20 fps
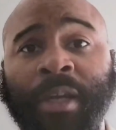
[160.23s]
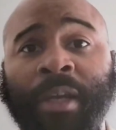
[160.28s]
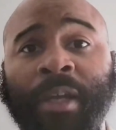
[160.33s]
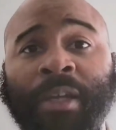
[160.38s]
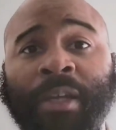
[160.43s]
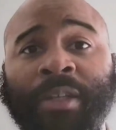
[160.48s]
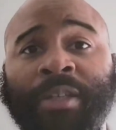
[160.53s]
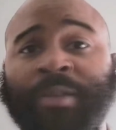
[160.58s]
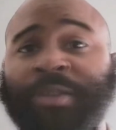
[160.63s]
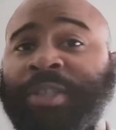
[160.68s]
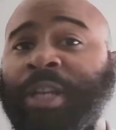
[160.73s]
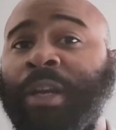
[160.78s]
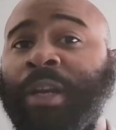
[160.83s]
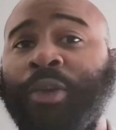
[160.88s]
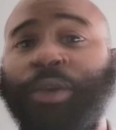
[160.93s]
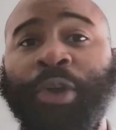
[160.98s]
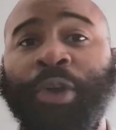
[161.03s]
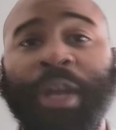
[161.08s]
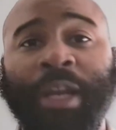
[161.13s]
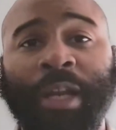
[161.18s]
to start
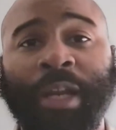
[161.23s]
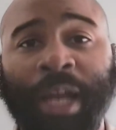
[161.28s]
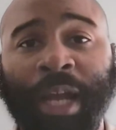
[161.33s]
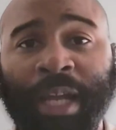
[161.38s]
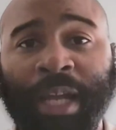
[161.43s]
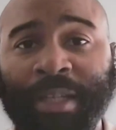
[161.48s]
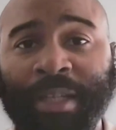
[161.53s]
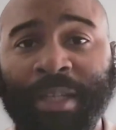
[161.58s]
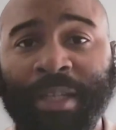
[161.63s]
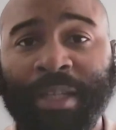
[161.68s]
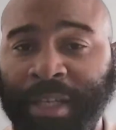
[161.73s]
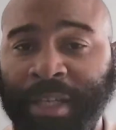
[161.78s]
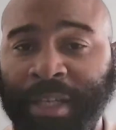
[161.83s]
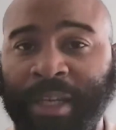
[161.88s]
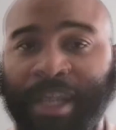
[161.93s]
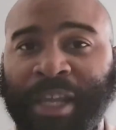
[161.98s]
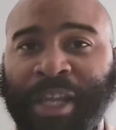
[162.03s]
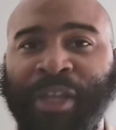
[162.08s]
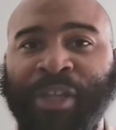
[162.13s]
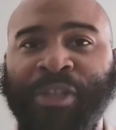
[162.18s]
creating content
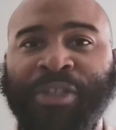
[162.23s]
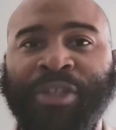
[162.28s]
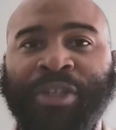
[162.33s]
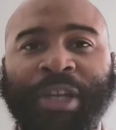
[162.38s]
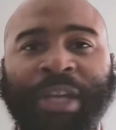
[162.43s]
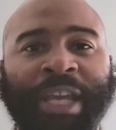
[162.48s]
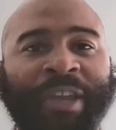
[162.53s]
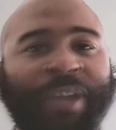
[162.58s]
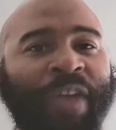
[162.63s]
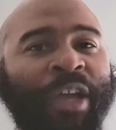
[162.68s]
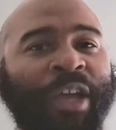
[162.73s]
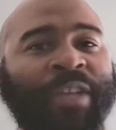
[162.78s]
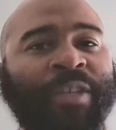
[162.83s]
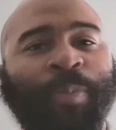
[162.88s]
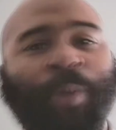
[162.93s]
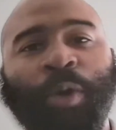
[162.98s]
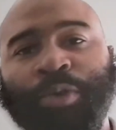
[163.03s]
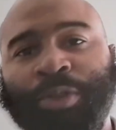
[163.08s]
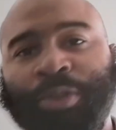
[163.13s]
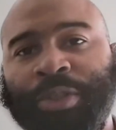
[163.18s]
to get
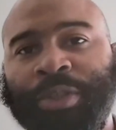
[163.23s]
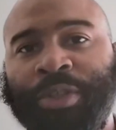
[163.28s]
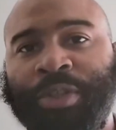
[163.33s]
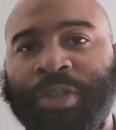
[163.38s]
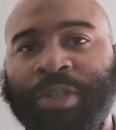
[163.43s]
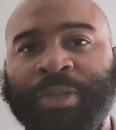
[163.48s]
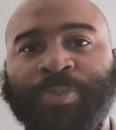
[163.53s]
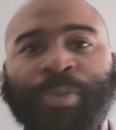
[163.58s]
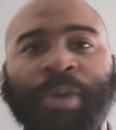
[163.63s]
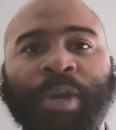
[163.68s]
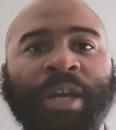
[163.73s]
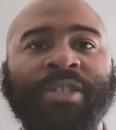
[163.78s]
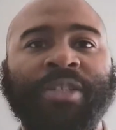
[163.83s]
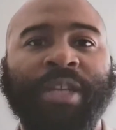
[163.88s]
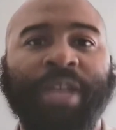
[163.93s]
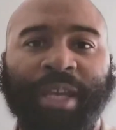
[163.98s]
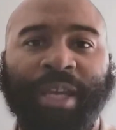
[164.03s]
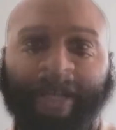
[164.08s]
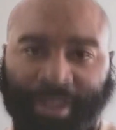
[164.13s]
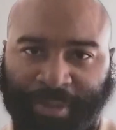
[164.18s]
exposure to these
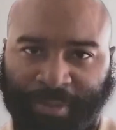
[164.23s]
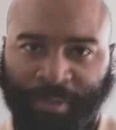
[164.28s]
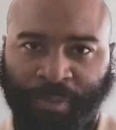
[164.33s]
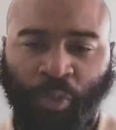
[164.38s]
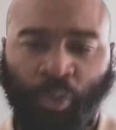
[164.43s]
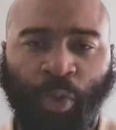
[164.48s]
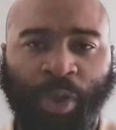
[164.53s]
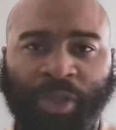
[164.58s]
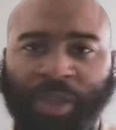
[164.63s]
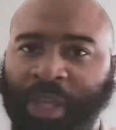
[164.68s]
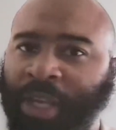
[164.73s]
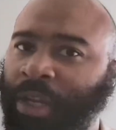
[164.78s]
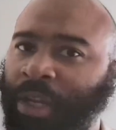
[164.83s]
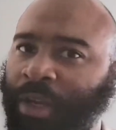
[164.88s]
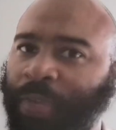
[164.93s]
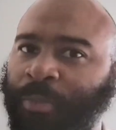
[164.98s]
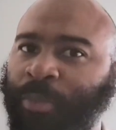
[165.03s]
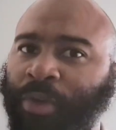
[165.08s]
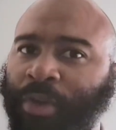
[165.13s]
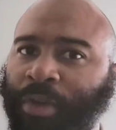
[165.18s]
projects within the
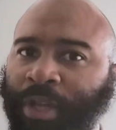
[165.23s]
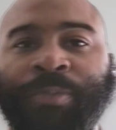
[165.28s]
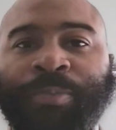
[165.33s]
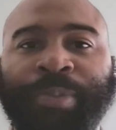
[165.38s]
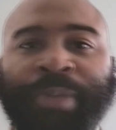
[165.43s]
community,